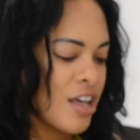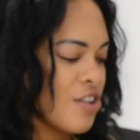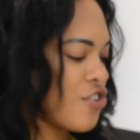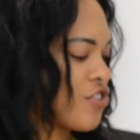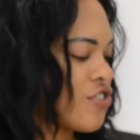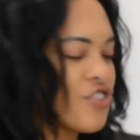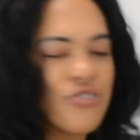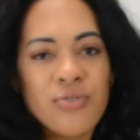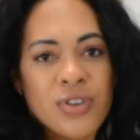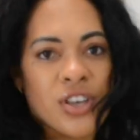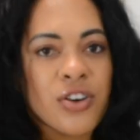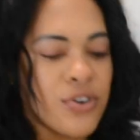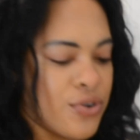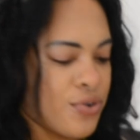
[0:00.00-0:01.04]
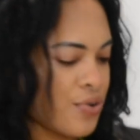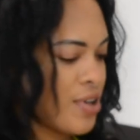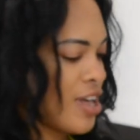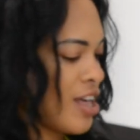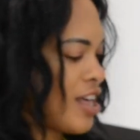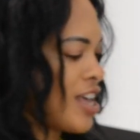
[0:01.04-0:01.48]
Just do you.
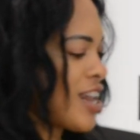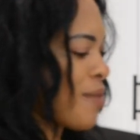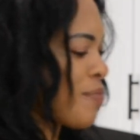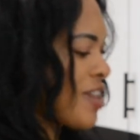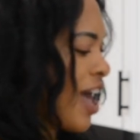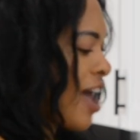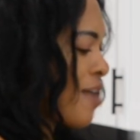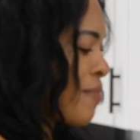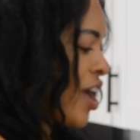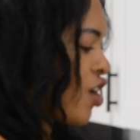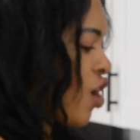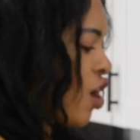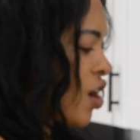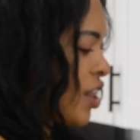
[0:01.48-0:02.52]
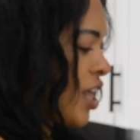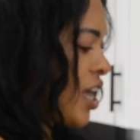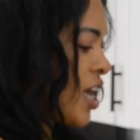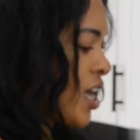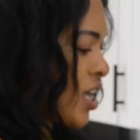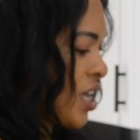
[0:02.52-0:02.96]
And I'm gonna add my
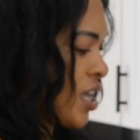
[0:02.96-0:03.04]
garlic.